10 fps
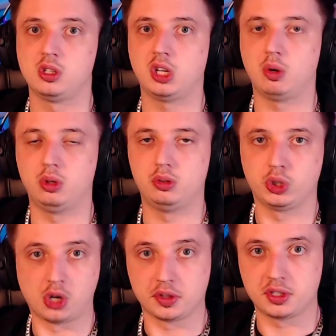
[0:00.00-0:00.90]
I will
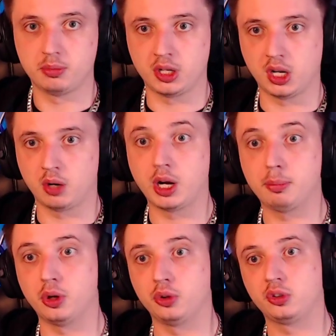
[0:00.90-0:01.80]
record them and I will
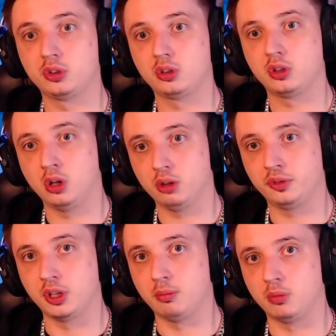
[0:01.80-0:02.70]
upload all of
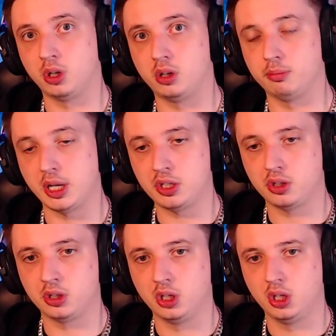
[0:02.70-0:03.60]
them on Patreon.